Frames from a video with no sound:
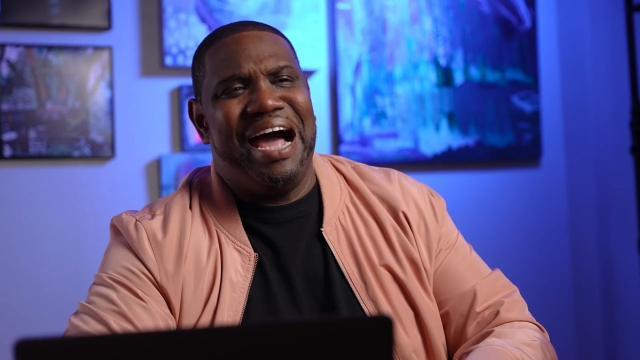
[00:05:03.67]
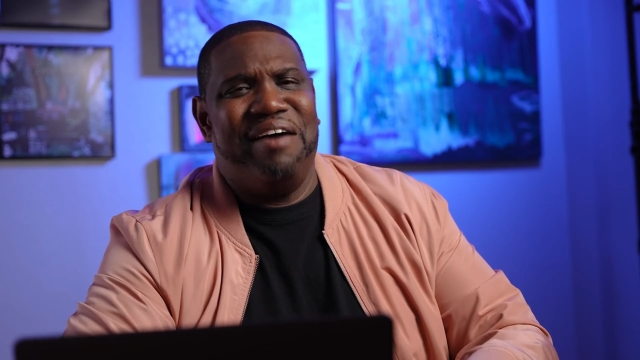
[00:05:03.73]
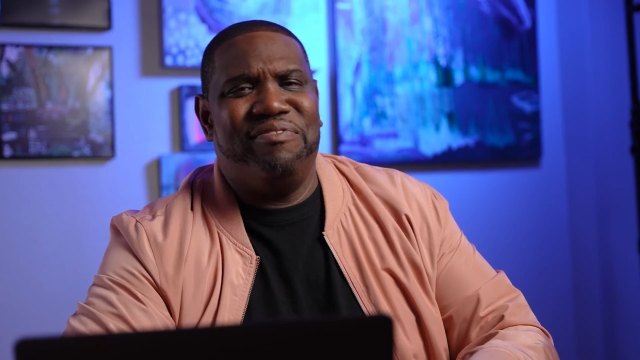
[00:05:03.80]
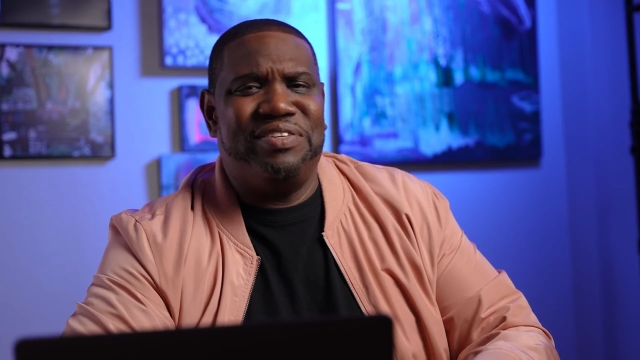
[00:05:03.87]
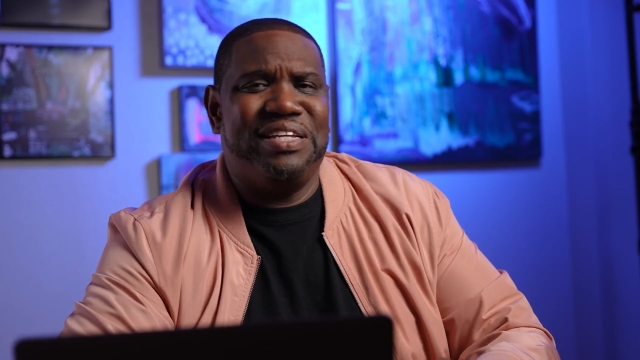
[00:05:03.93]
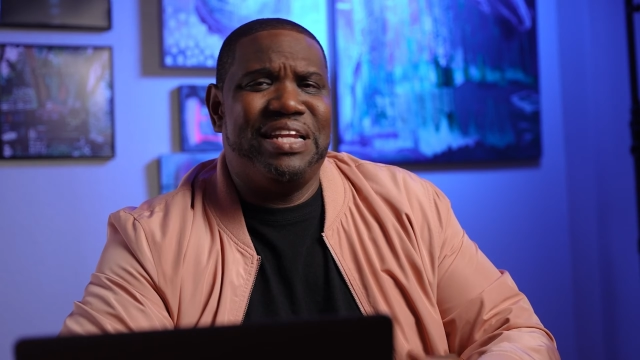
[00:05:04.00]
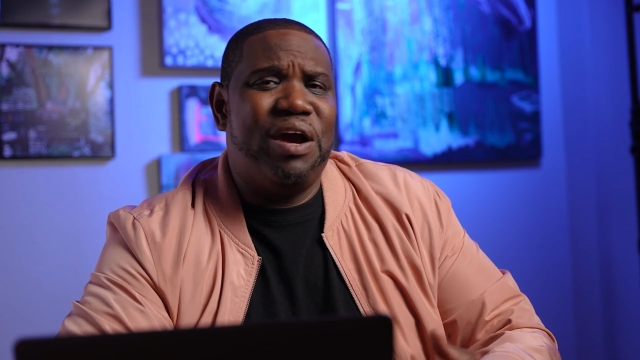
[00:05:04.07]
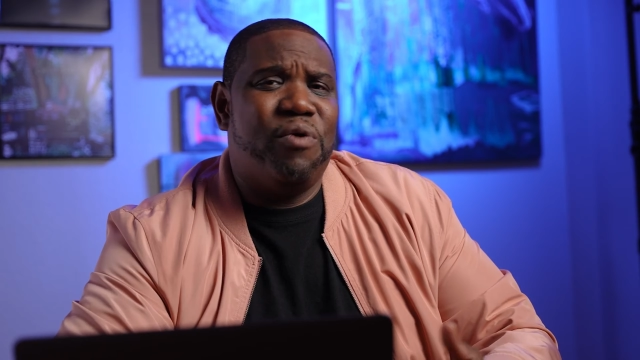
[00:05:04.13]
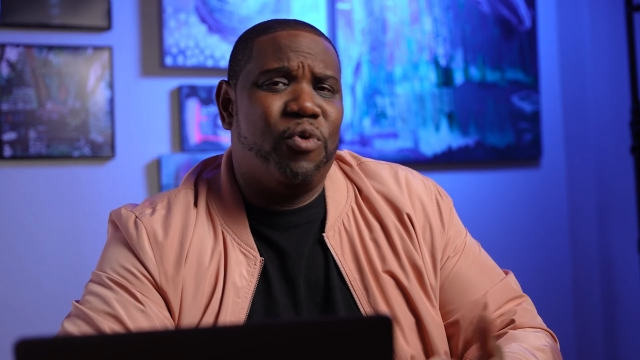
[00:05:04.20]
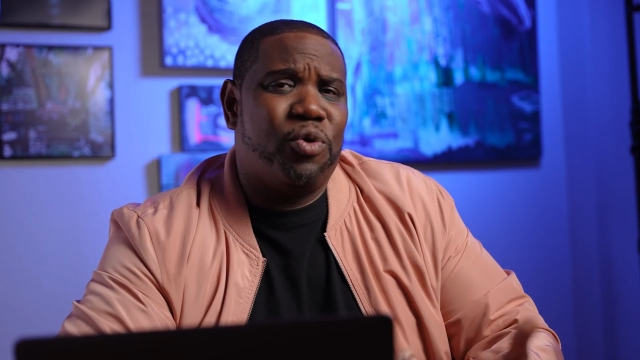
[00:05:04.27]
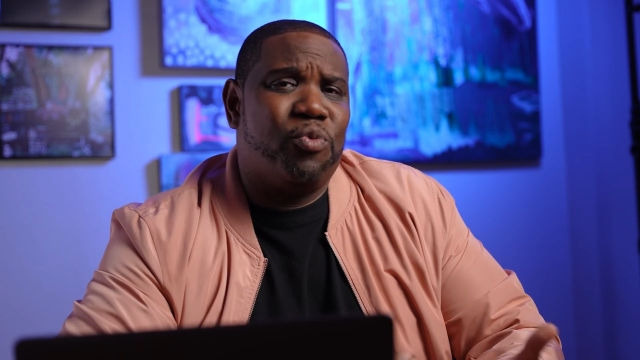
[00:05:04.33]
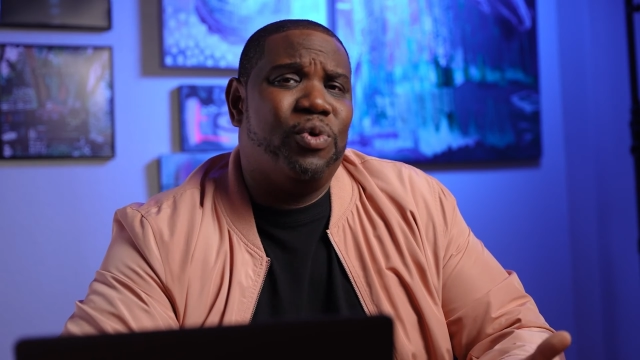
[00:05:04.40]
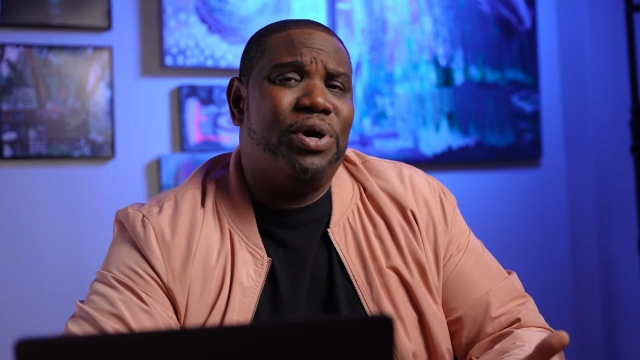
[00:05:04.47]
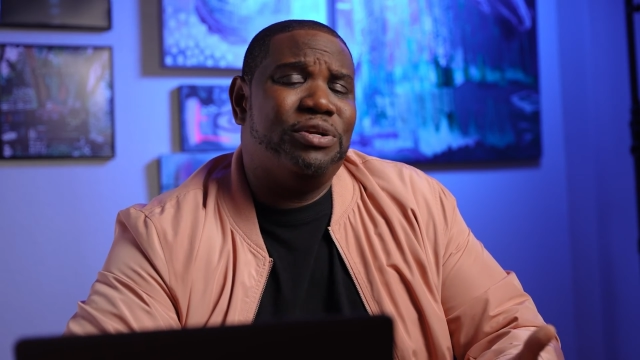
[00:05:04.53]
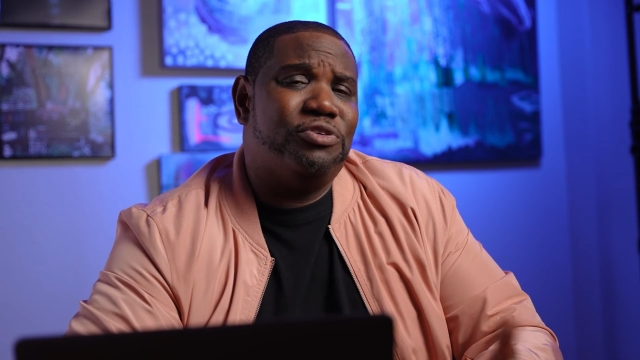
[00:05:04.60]
I've seen that work
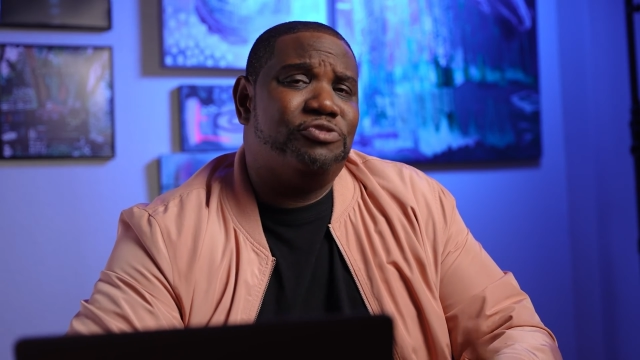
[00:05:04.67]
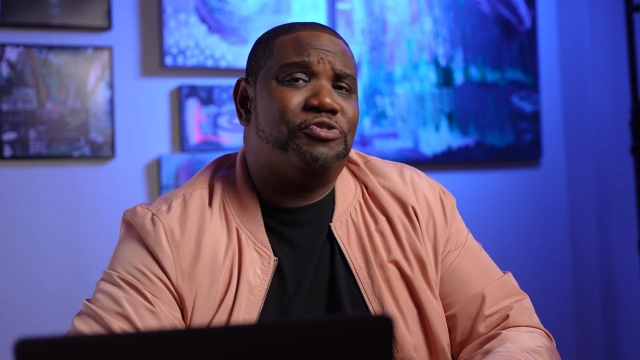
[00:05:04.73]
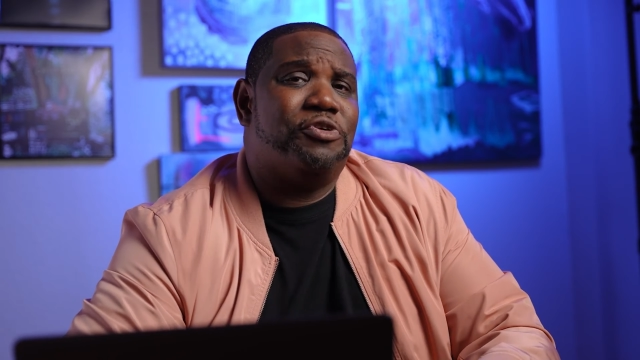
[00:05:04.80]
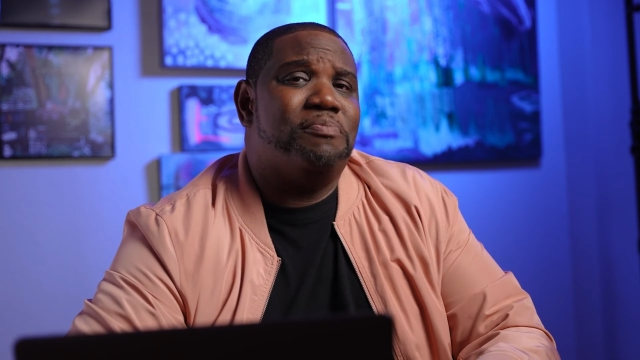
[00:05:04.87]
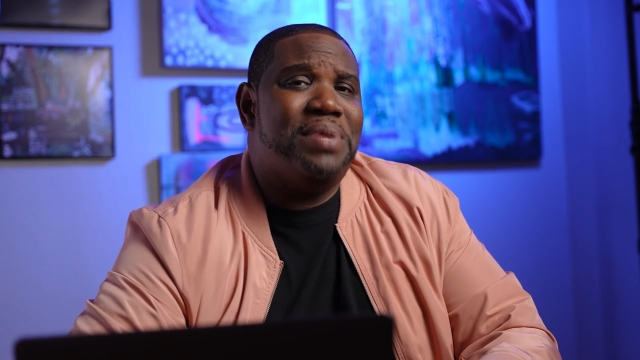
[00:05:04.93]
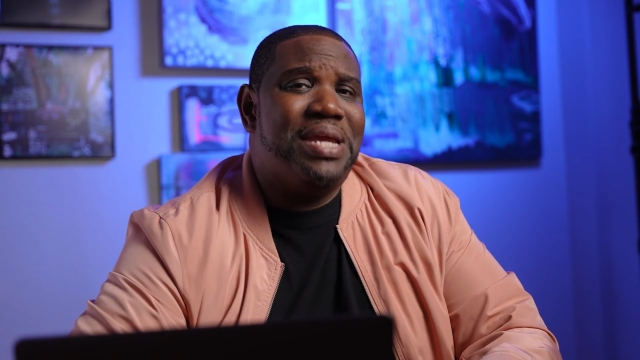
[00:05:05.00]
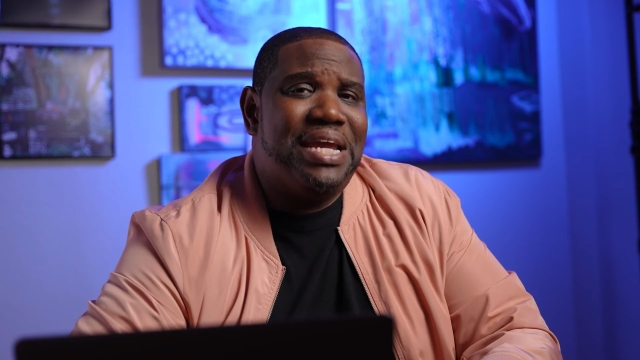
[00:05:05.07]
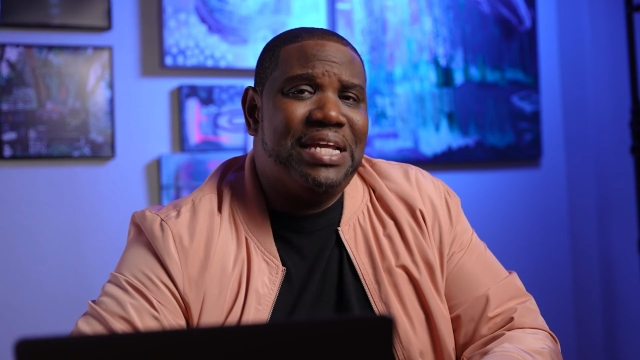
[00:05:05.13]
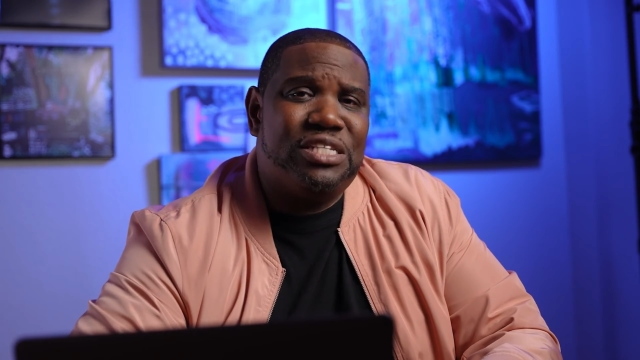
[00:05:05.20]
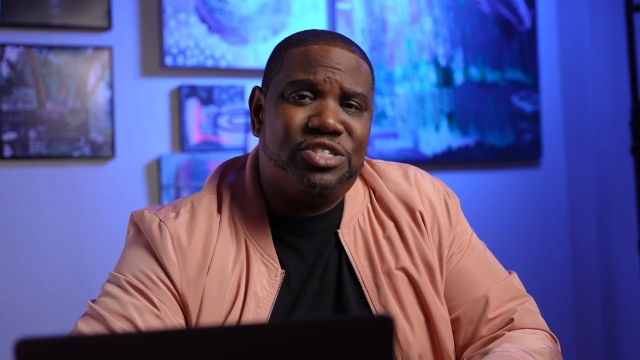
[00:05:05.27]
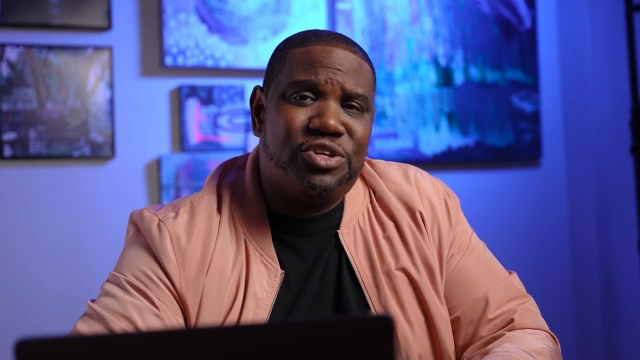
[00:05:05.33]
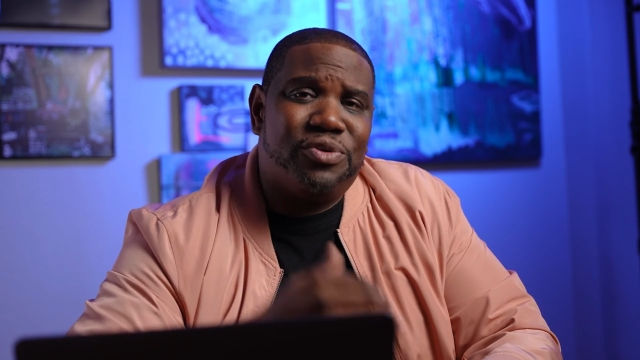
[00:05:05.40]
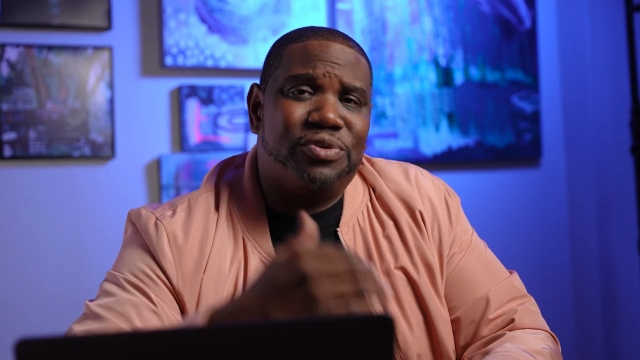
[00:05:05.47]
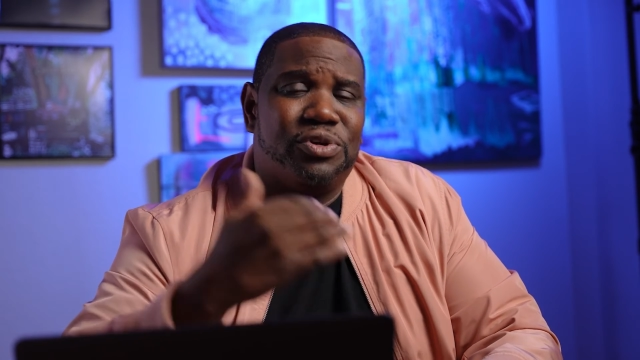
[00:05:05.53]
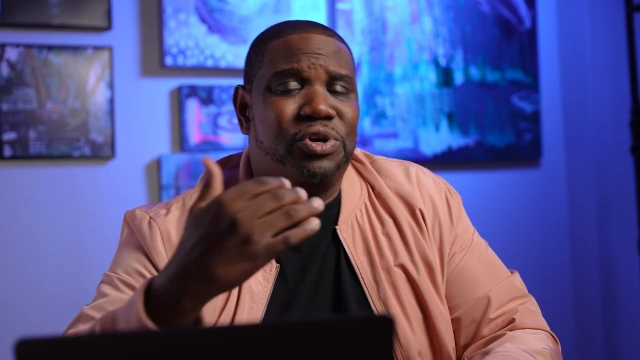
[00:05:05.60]
wonders for me in
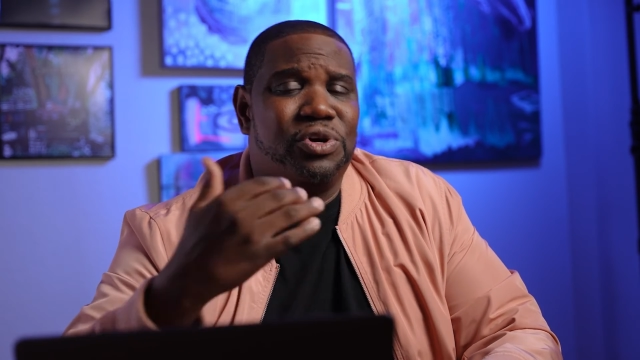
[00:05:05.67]
certain